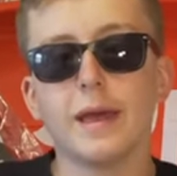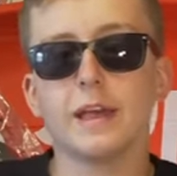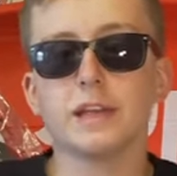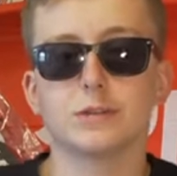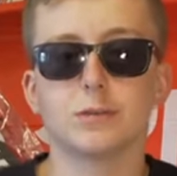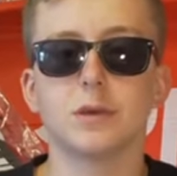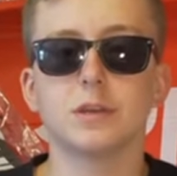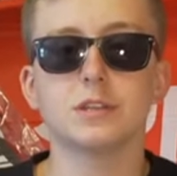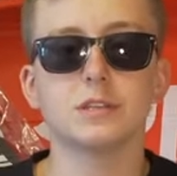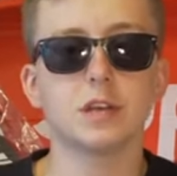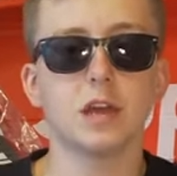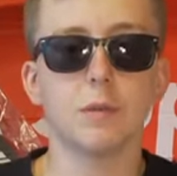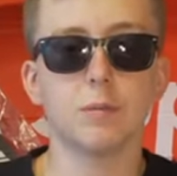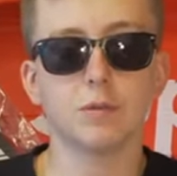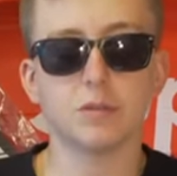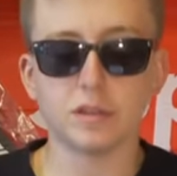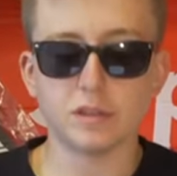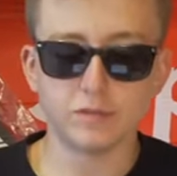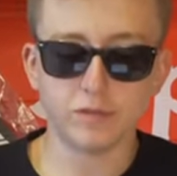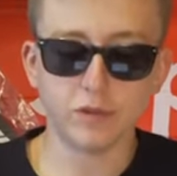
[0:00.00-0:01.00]
That's why I decided to
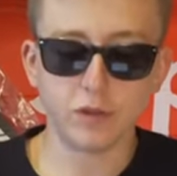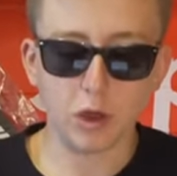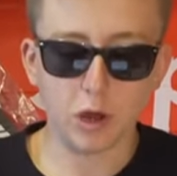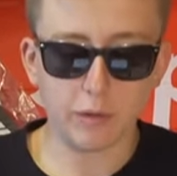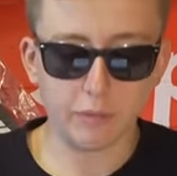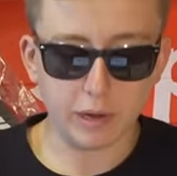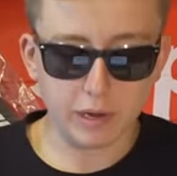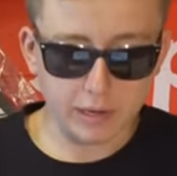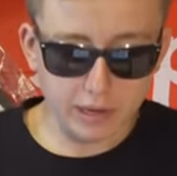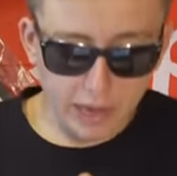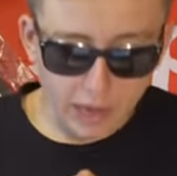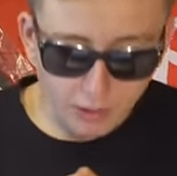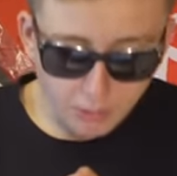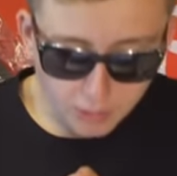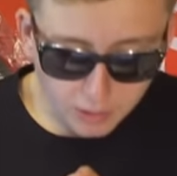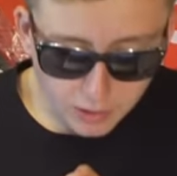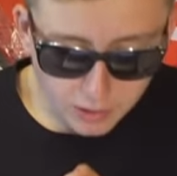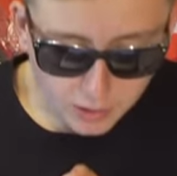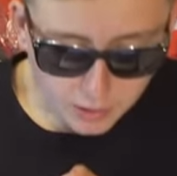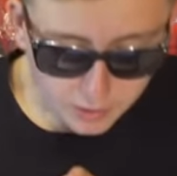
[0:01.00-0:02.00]
put this video out right now.